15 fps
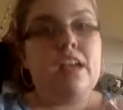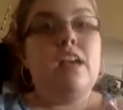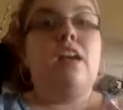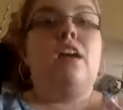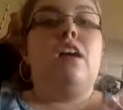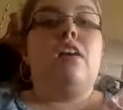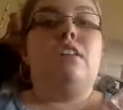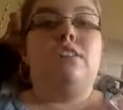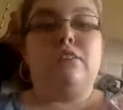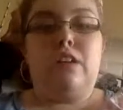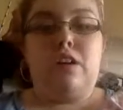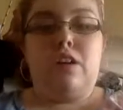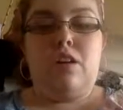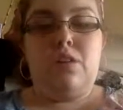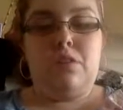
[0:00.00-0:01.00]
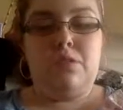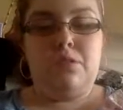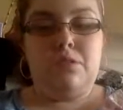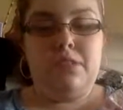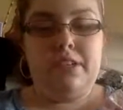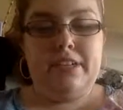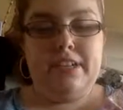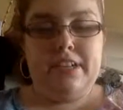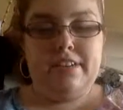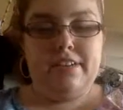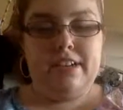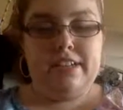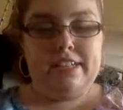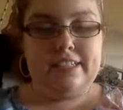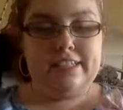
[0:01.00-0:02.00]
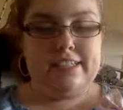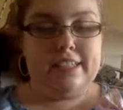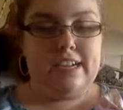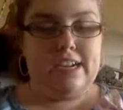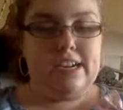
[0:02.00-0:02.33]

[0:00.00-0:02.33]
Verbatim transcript: So here is theirs.